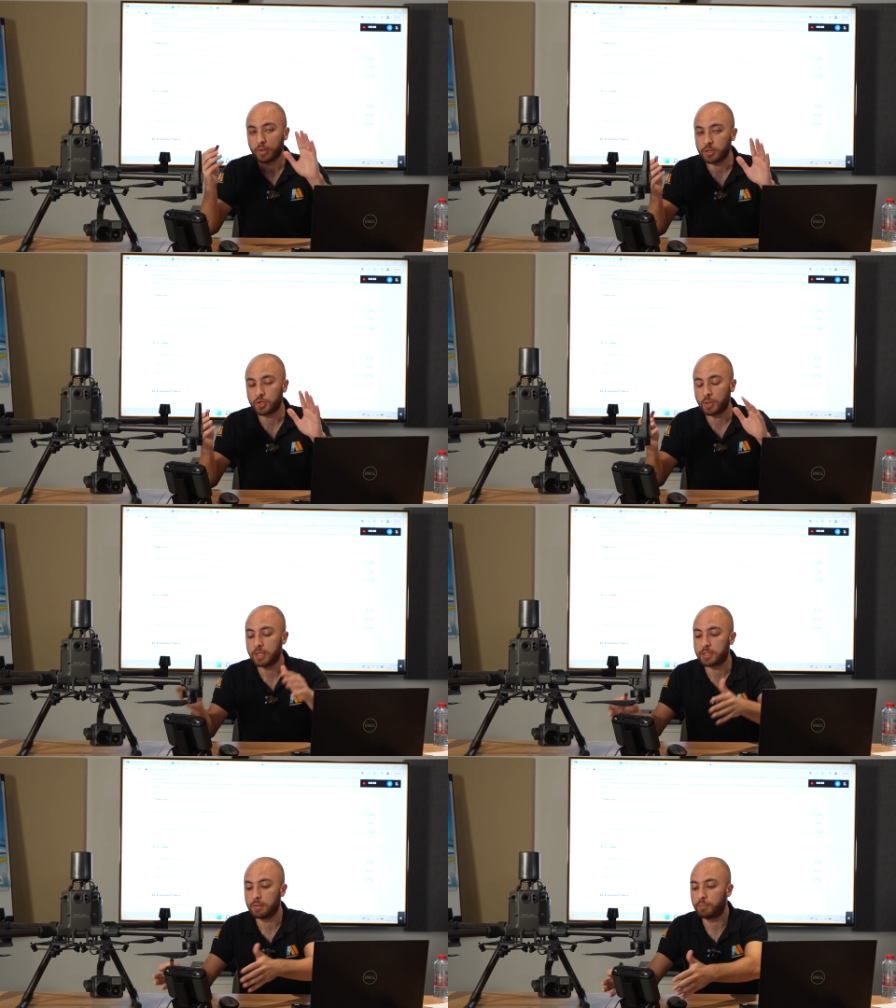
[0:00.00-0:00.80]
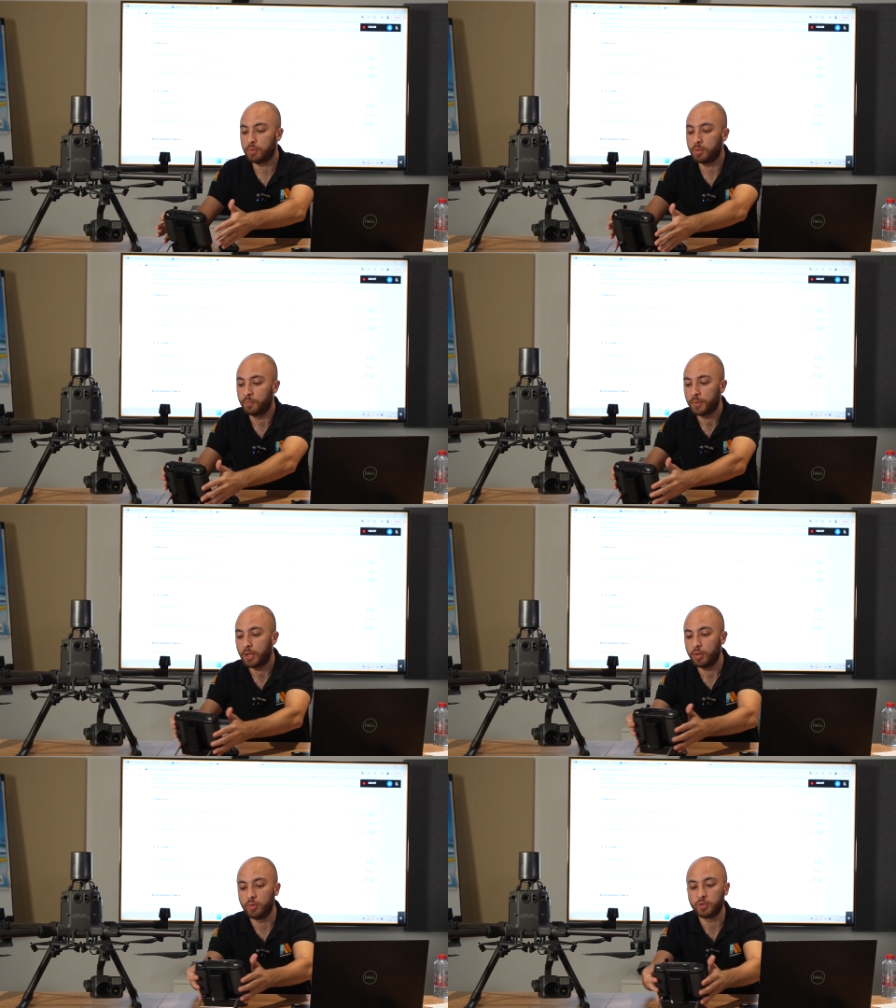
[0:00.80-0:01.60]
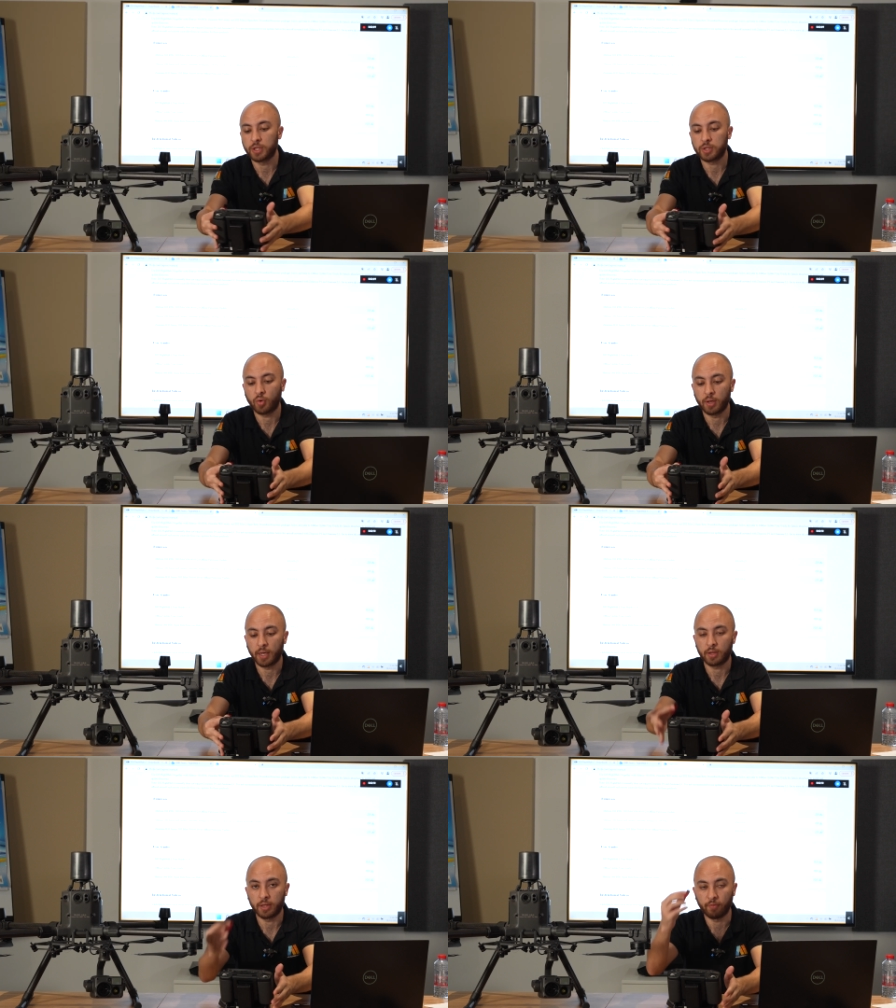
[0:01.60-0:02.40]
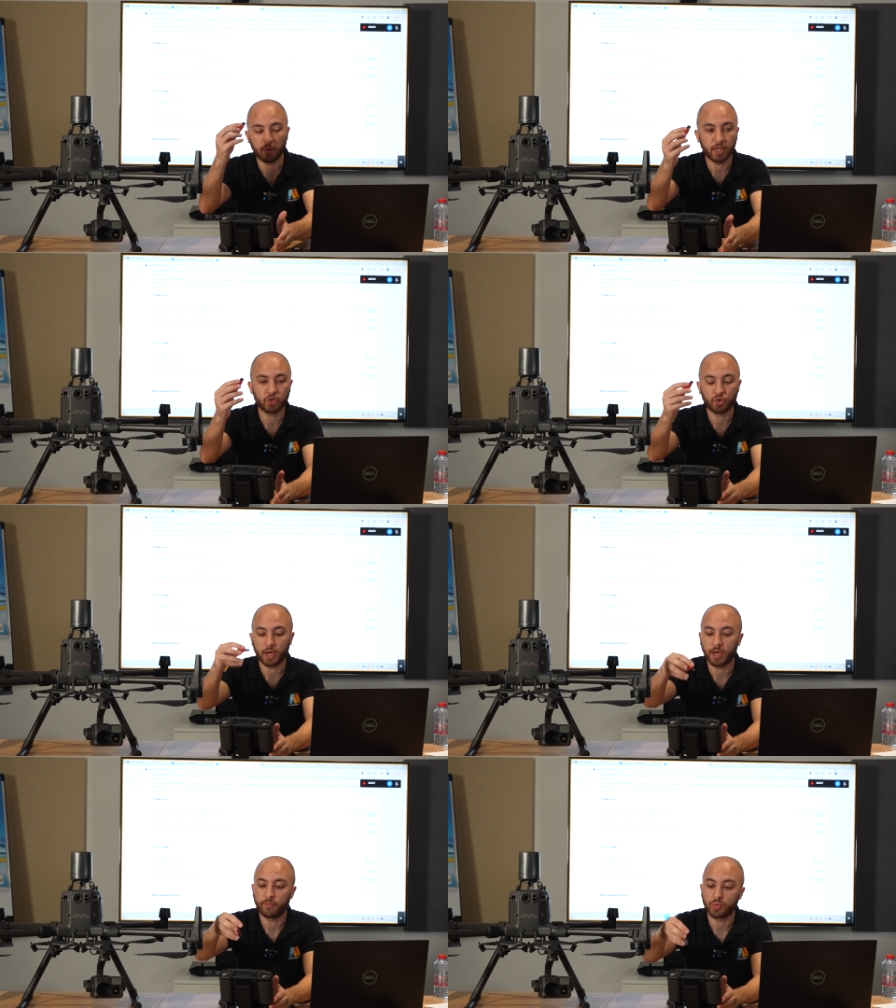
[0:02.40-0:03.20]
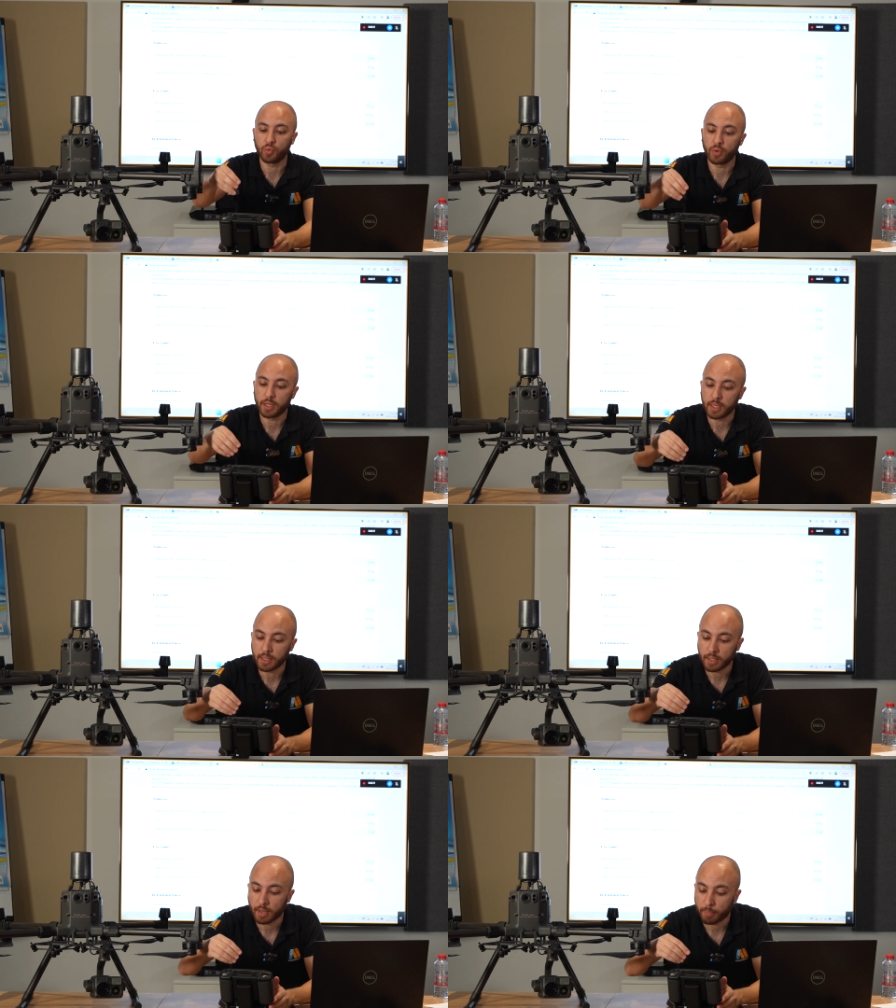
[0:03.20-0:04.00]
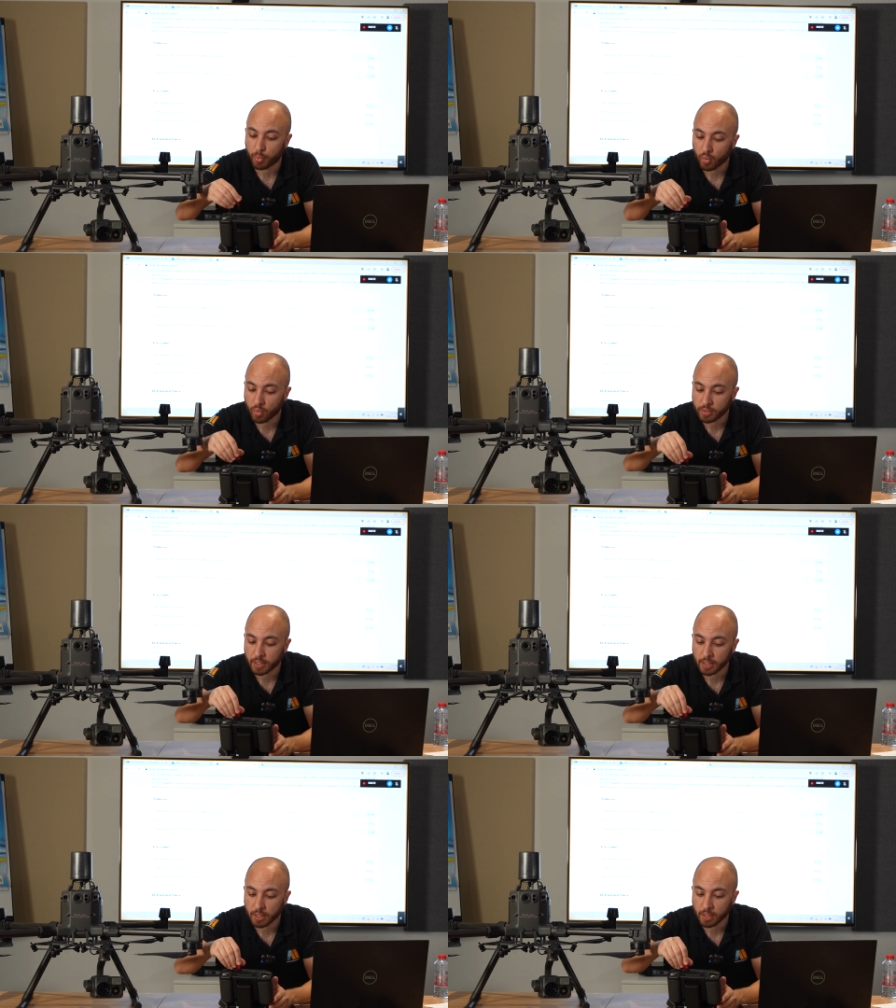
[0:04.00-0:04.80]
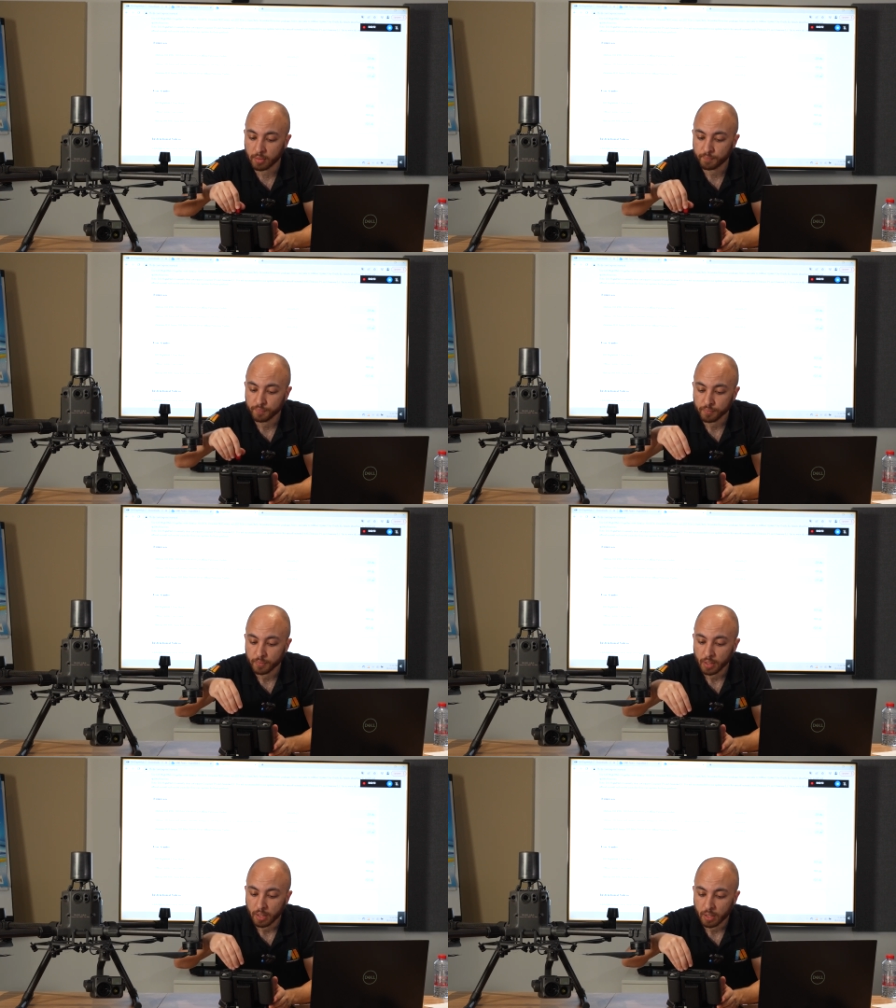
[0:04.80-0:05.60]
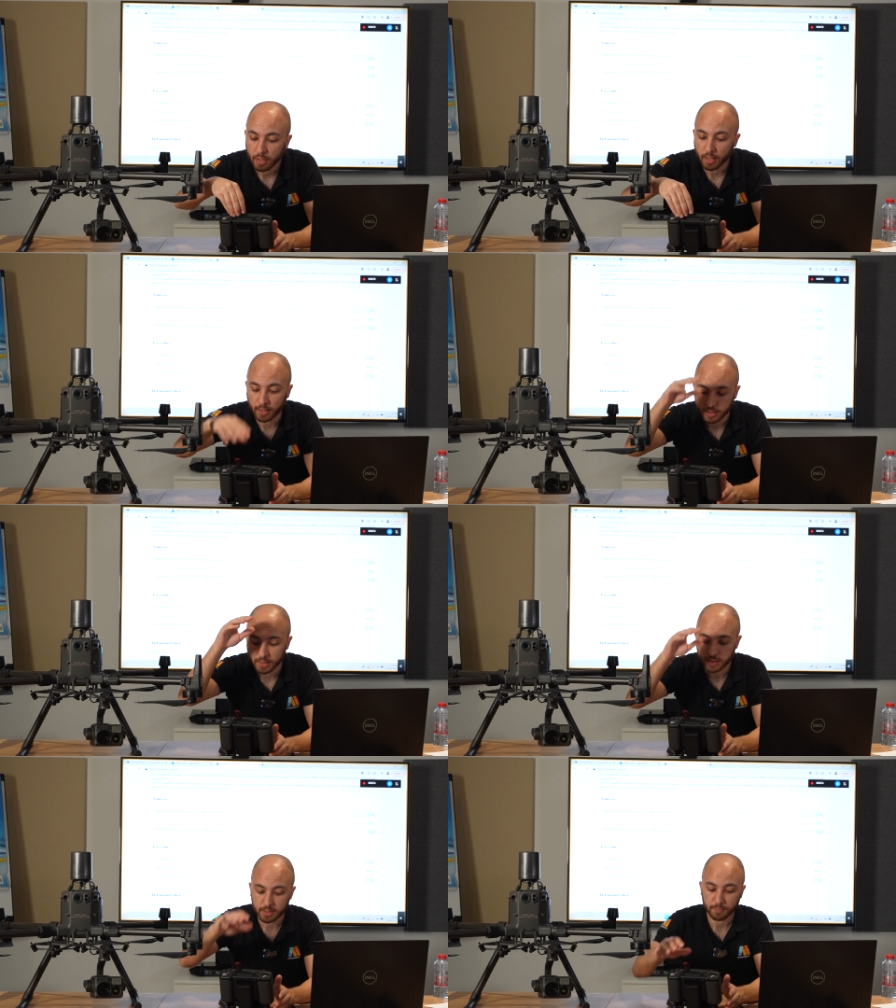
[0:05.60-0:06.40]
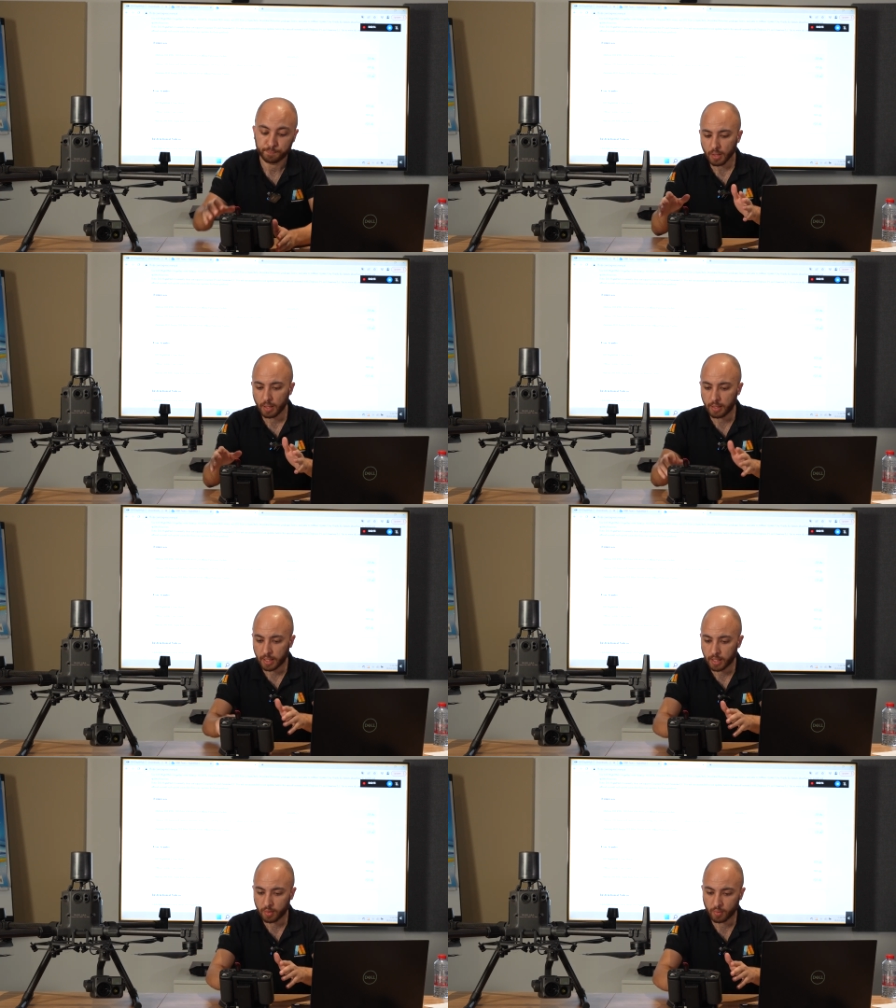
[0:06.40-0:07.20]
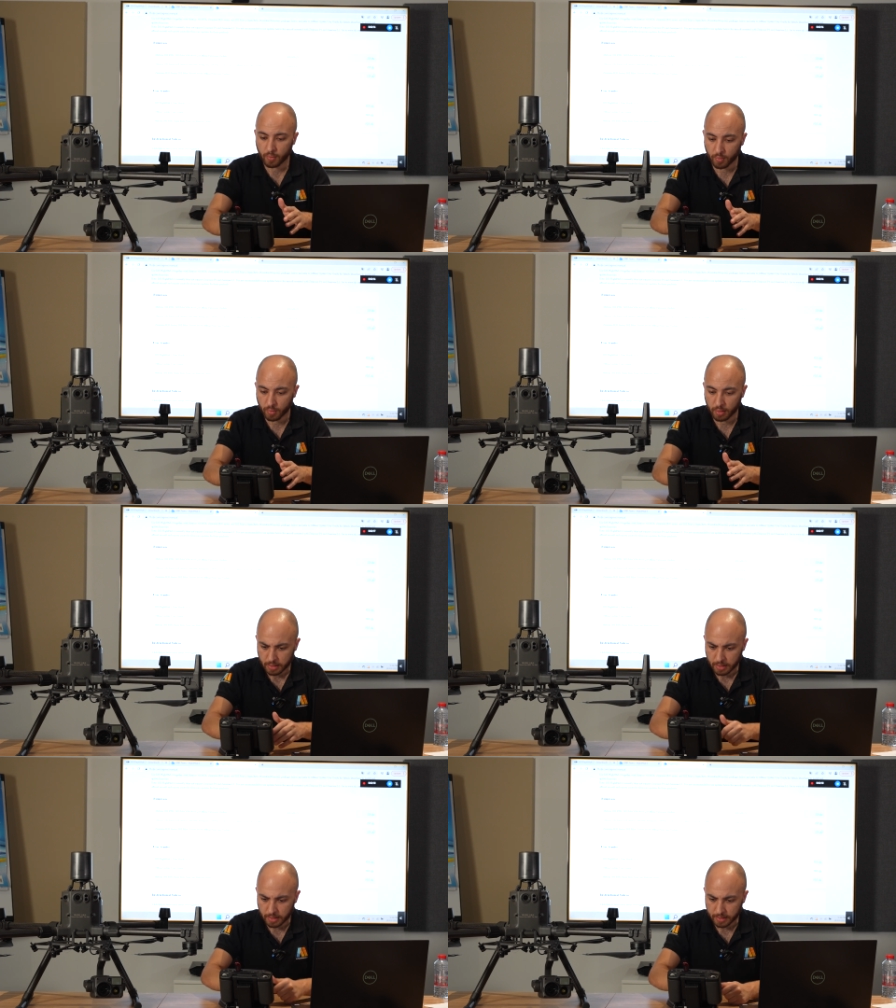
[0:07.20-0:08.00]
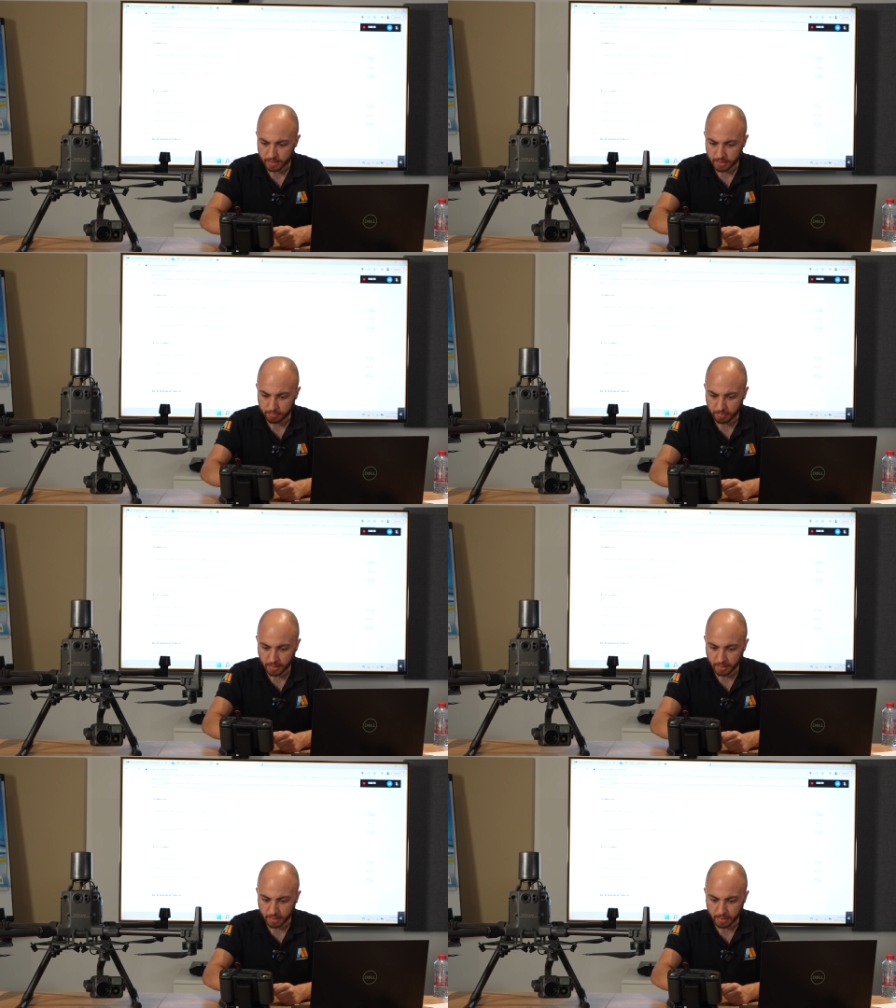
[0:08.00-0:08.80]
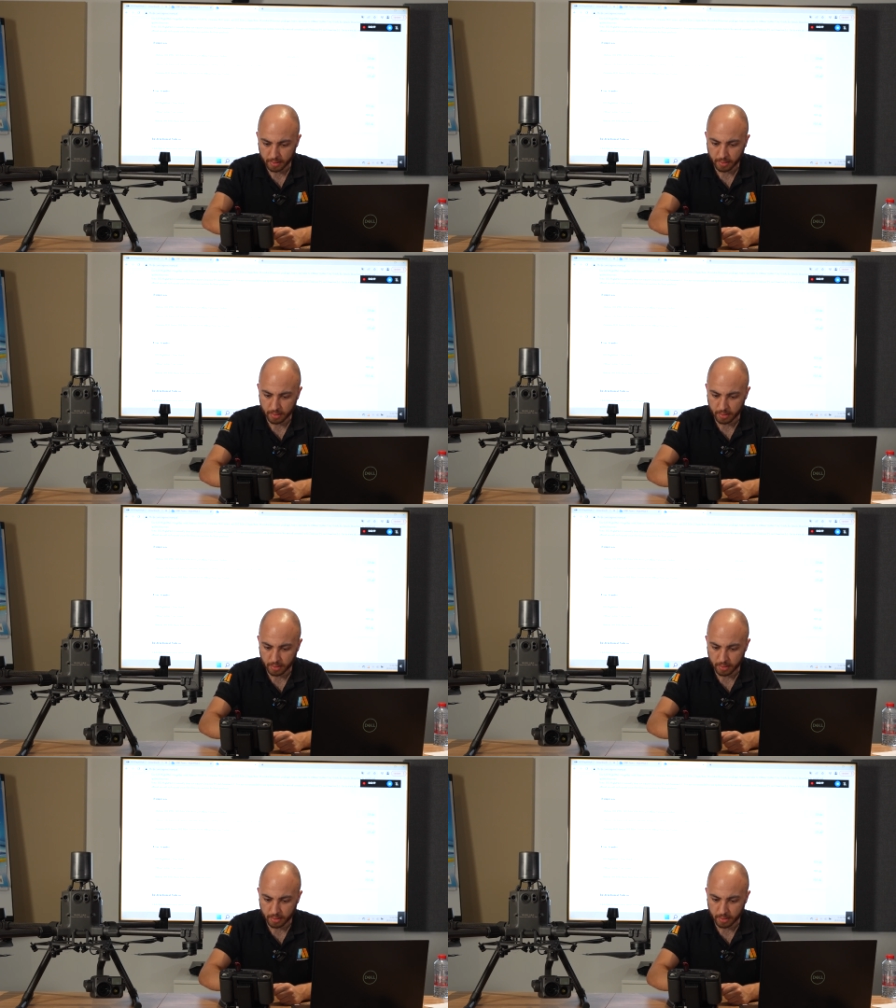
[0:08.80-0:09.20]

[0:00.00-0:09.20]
It's really simple. You just connect the flash drive to the port here, like this. Now let me hit